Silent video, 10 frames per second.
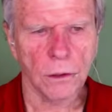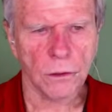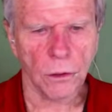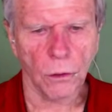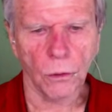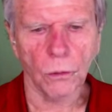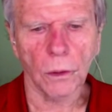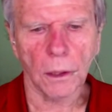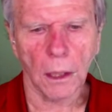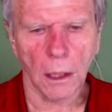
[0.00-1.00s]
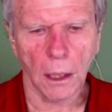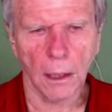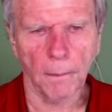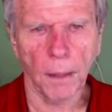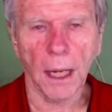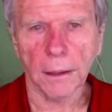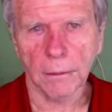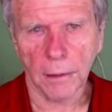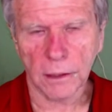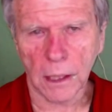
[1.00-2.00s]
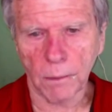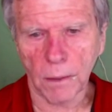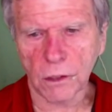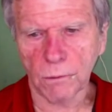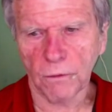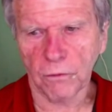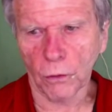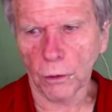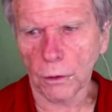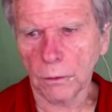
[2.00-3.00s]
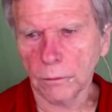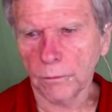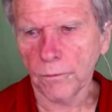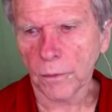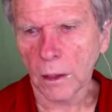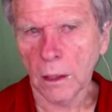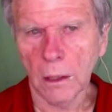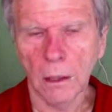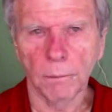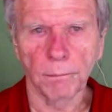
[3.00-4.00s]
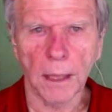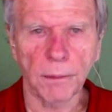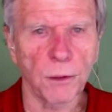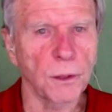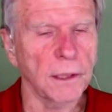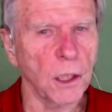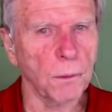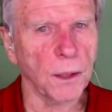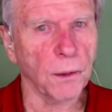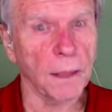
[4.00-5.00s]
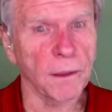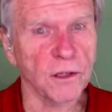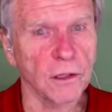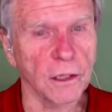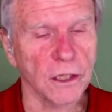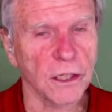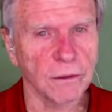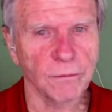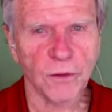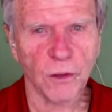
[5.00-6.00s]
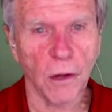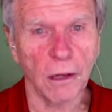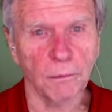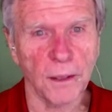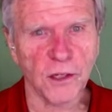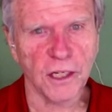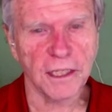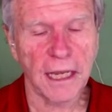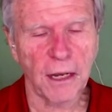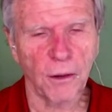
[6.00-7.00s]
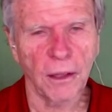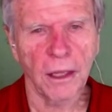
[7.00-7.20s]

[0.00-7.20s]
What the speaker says: So, but as I mentioned before, maybe you didn't hear me when I mentioned this, so I'll mention it now.